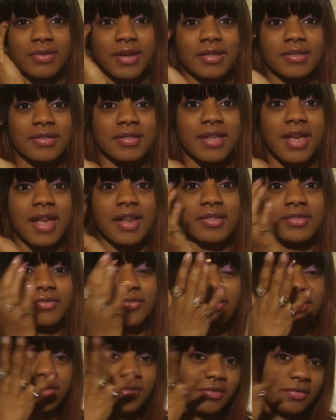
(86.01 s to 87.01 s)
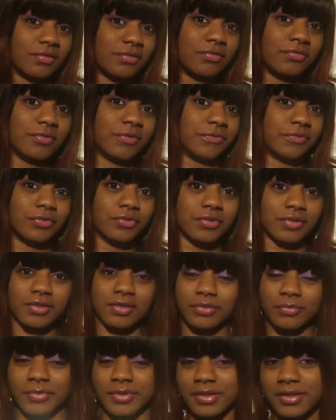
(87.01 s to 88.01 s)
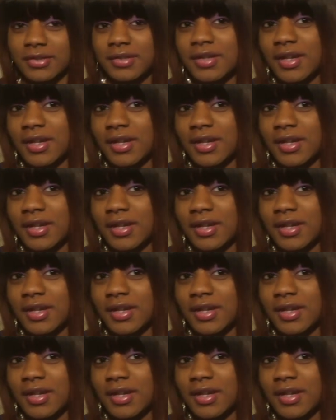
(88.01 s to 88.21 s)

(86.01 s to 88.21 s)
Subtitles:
so I decided to just do a full sew-in.